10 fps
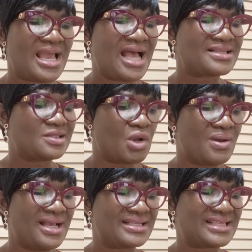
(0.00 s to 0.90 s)
As
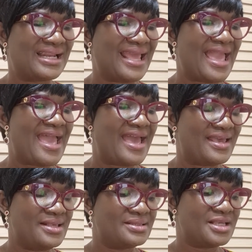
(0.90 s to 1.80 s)
long as an heir
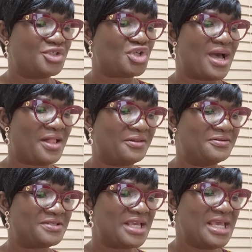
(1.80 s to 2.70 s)
is a
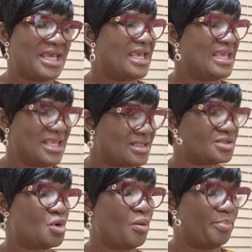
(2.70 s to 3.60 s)
child, he is
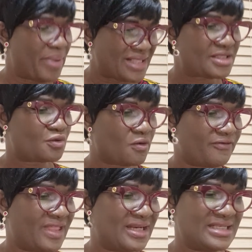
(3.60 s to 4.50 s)
no better
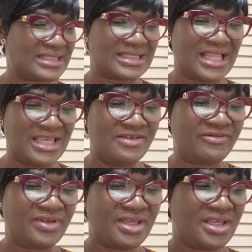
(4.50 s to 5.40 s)
off than a slave.